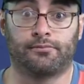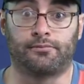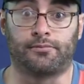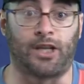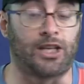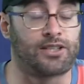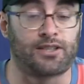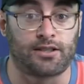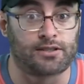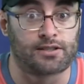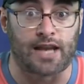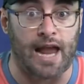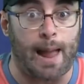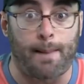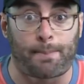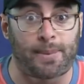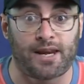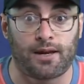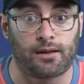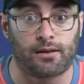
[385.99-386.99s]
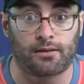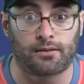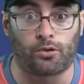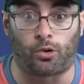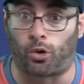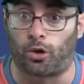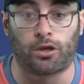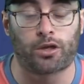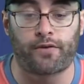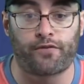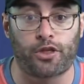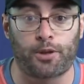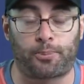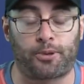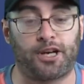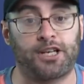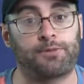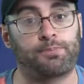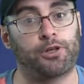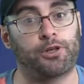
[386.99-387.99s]
this is happening all over the
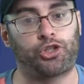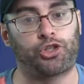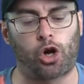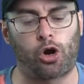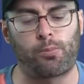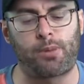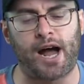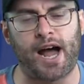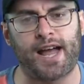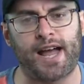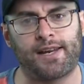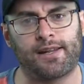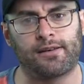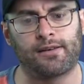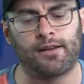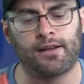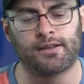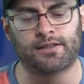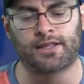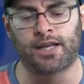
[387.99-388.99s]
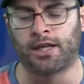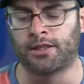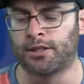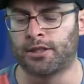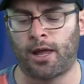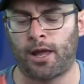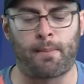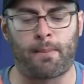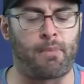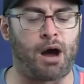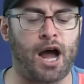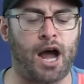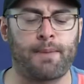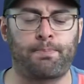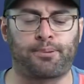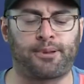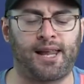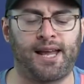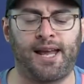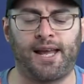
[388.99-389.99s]
place, but Joe Biden says, my
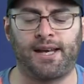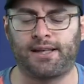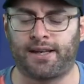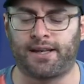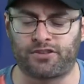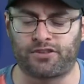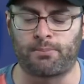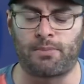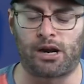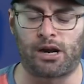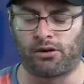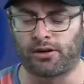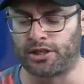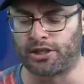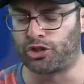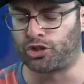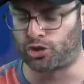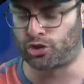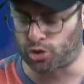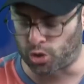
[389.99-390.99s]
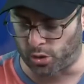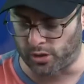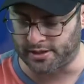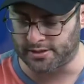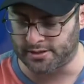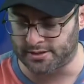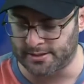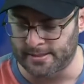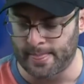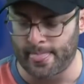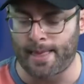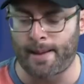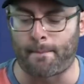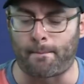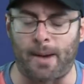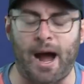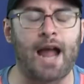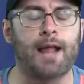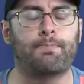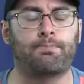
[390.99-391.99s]
plan gives Americans choice.
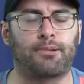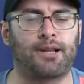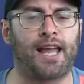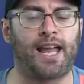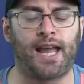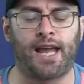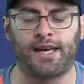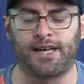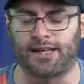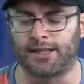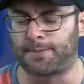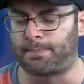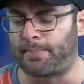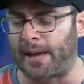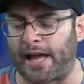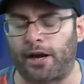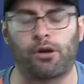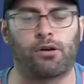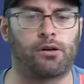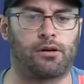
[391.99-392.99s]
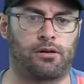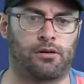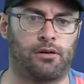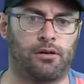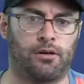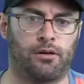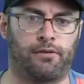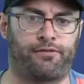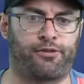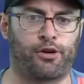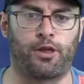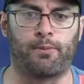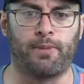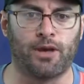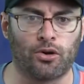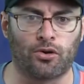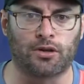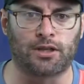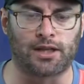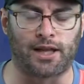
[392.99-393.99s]
My plan is better for the
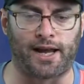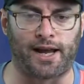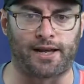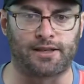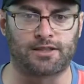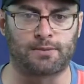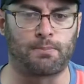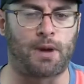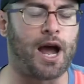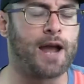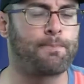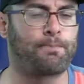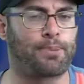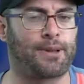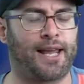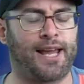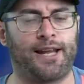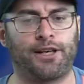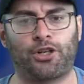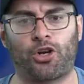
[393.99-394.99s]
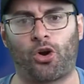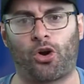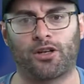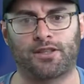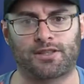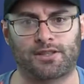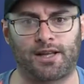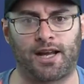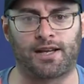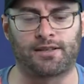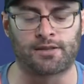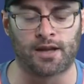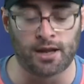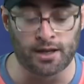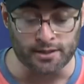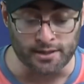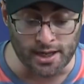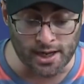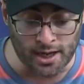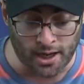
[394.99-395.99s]
middle class. My plan costs less.
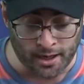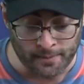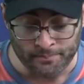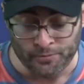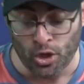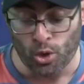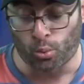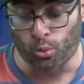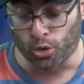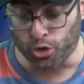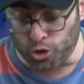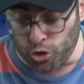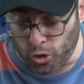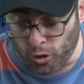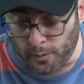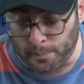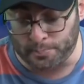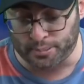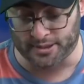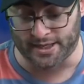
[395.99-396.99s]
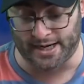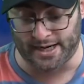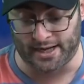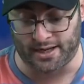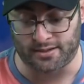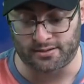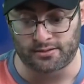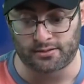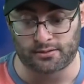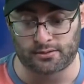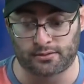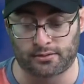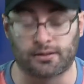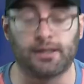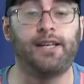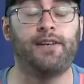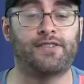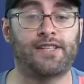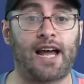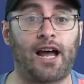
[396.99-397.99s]
Yeah, well, your plan
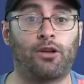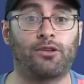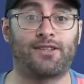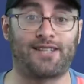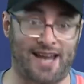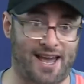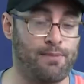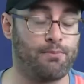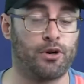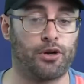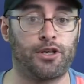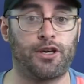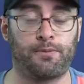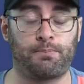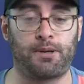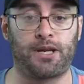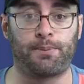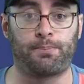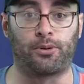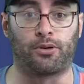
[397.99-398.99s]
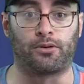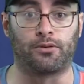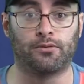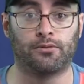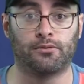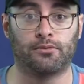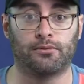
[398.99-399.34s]
leaves out 10 million people.